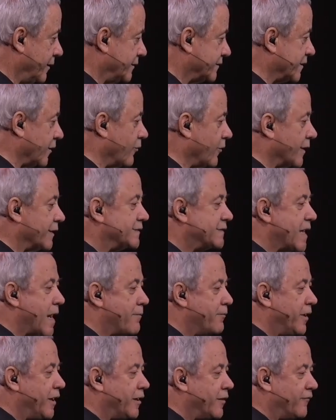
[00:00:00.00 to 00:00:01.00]
So what does
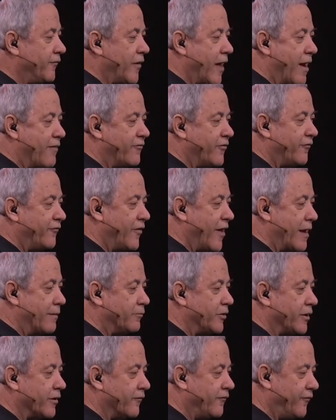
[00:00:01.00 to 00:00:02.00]
that mean if you have a
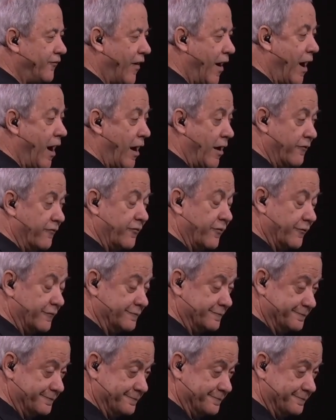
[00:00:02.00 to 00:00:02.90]
family of five?